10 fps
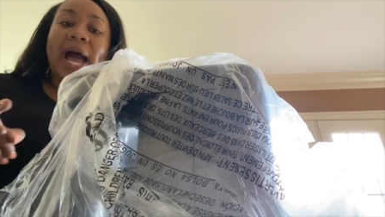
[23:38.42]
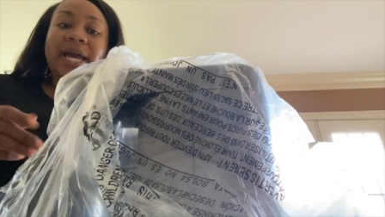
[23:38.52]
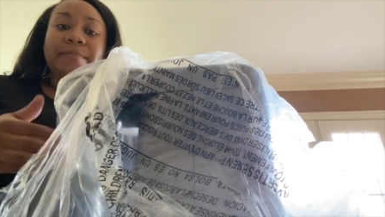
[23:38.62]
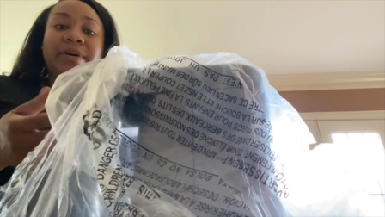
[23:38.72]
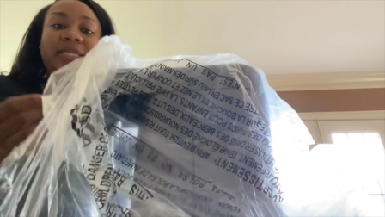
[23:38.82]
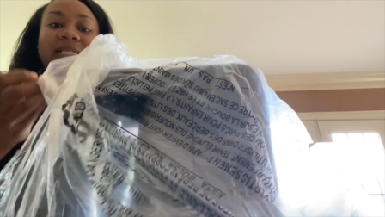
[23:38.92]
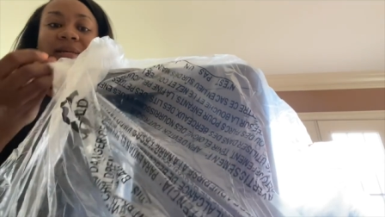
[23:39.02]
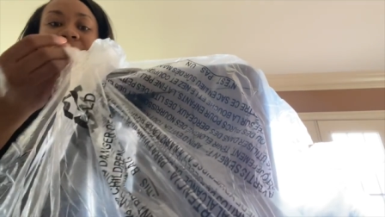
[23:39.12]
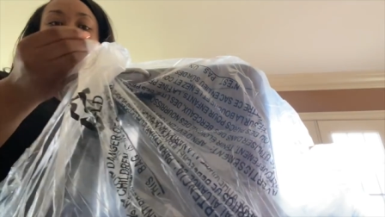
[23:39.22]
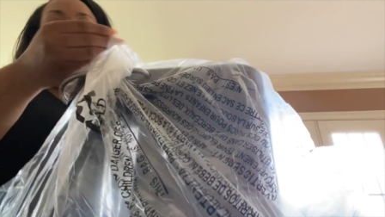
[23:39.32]
I can put this
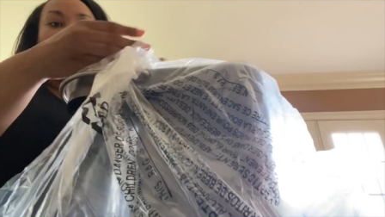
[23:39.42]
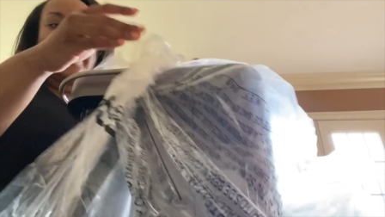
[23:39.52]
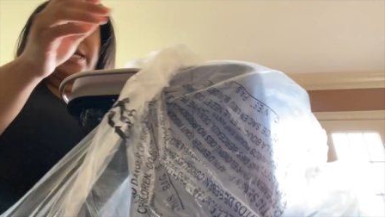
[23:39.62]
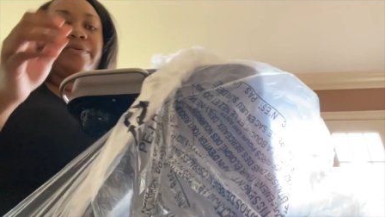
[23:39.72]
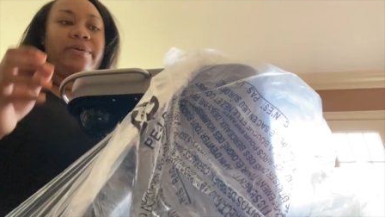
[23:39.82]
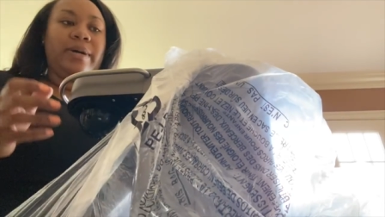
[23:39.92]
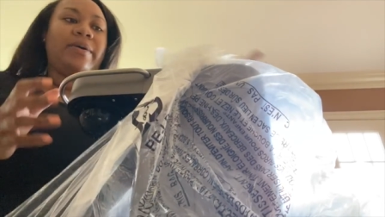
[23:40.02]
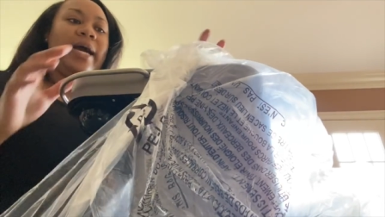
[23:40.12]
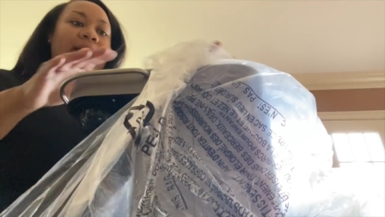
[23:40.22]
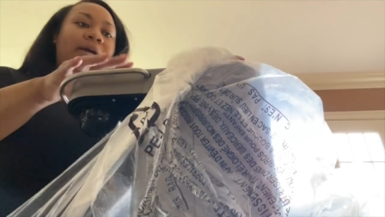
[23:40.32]
in my dining room,
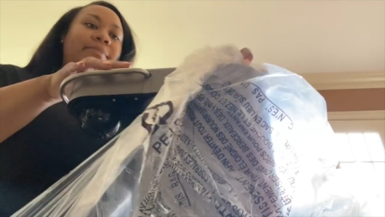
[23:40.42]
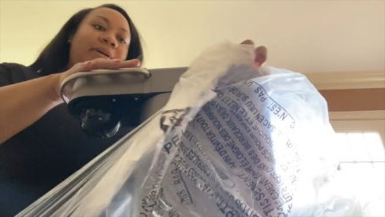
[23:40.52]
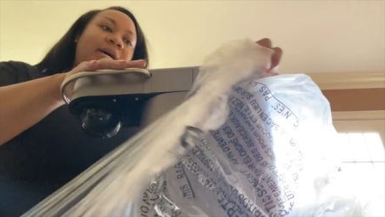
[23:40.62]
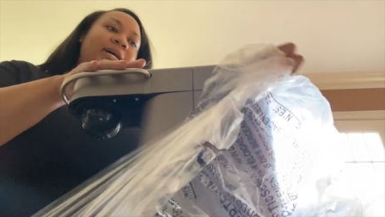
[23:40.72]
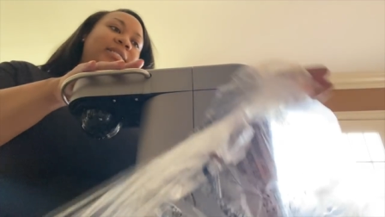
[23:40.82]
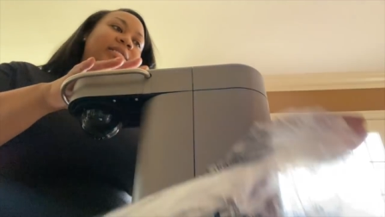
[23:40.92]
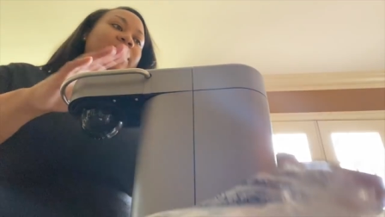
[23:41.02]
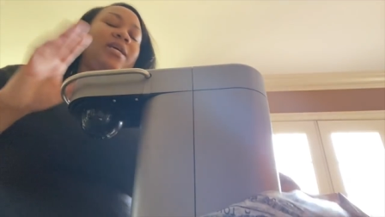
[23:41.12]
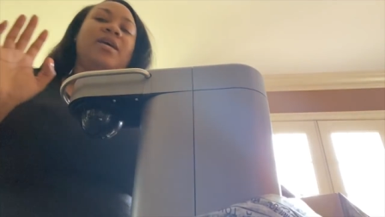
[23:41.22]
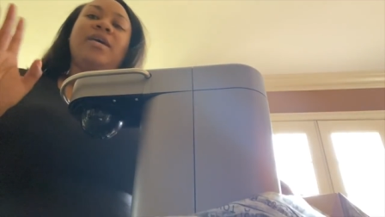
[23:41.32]
okay? Because
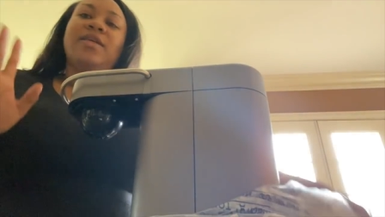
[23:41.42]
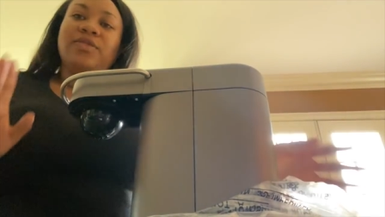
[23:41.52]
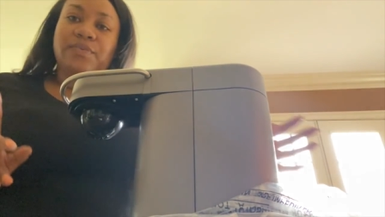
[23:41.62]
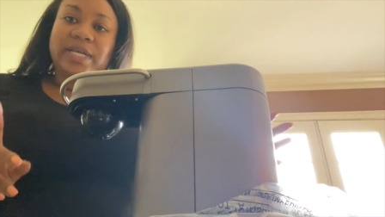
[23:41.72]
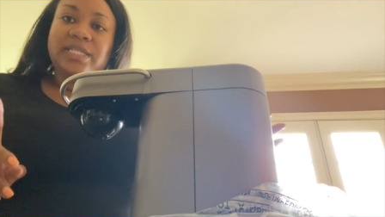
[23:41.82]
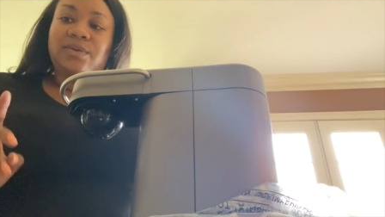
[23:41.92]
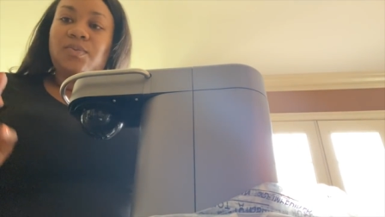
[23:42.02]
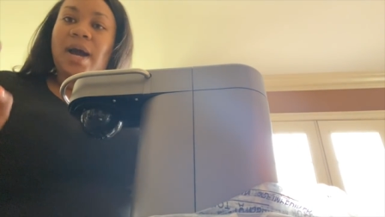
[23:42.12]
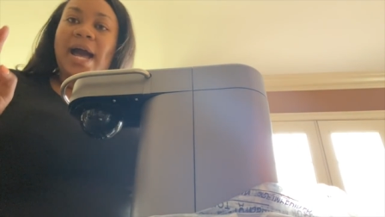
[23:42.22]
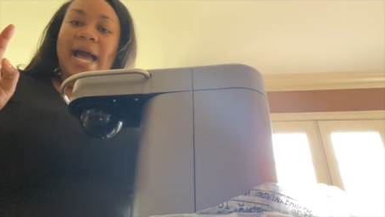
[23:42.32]
the reason
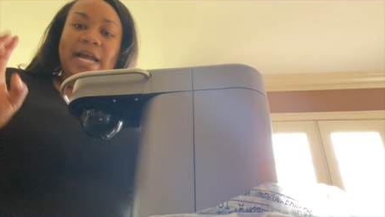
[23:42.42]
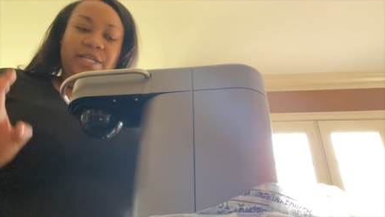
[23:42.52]
why I